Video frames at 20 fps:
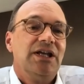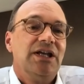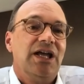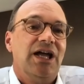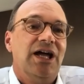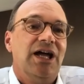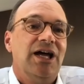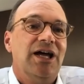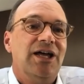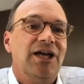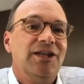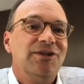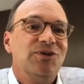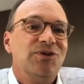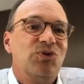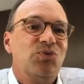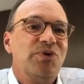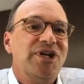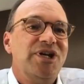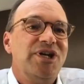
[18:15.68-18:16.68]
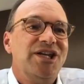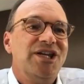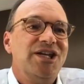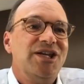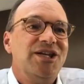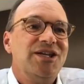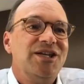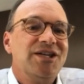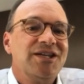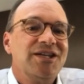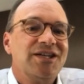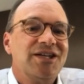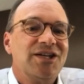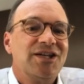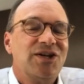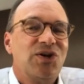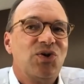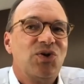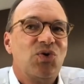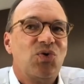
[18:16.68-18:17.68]
and we
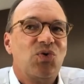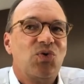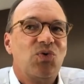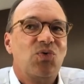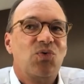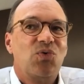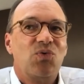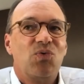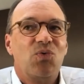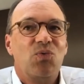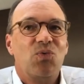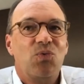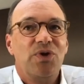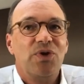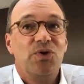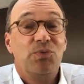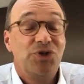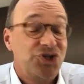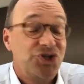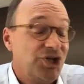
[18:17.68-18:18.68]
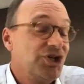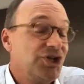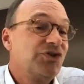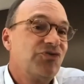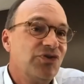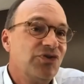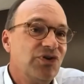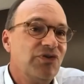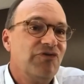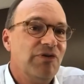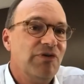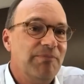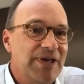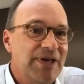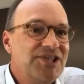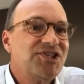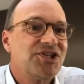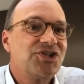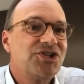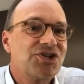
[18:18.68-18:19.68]
changed the
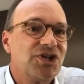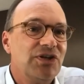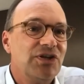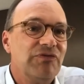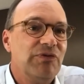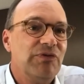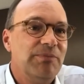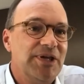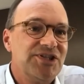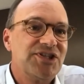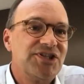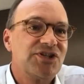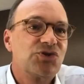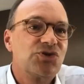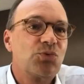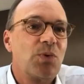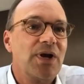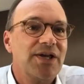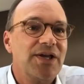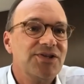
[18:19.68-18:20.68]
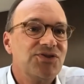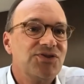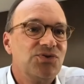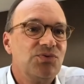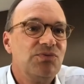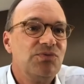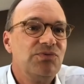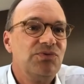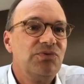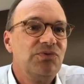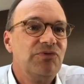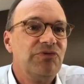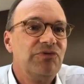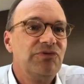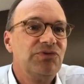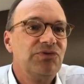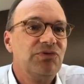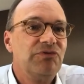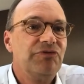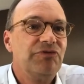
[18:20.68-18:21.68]
message, and the message was to
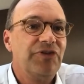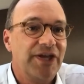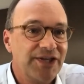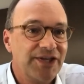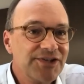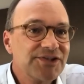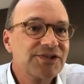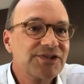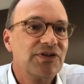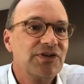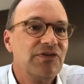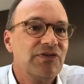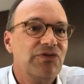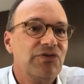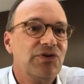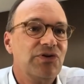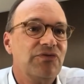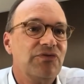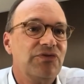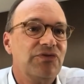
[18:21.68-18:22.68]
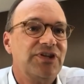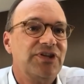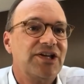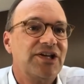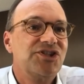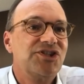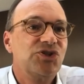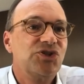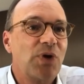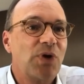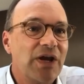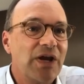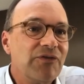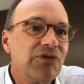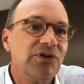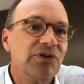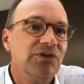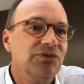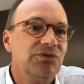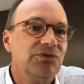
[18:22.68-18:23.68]
thank the taxi driver
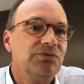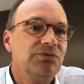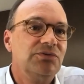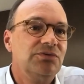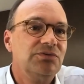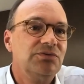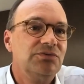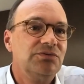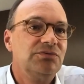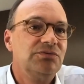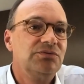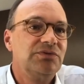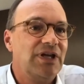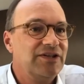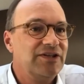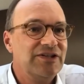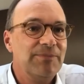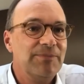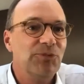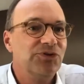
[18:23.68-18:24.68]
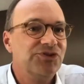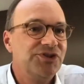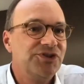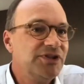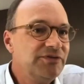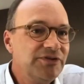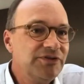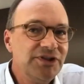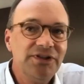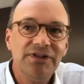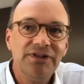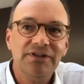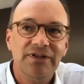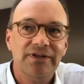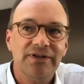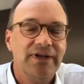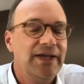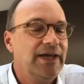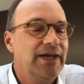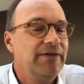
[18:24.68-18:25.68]
and to tell them on TV
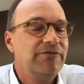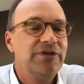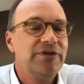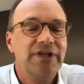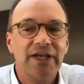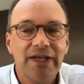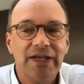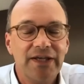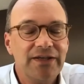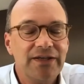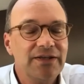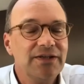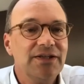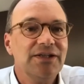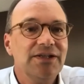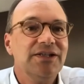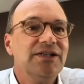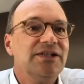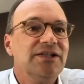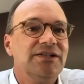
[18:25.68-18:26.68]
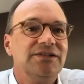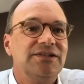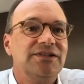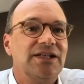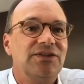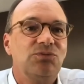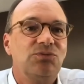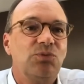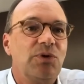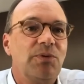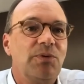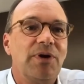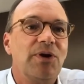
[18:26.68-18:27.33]
every day that we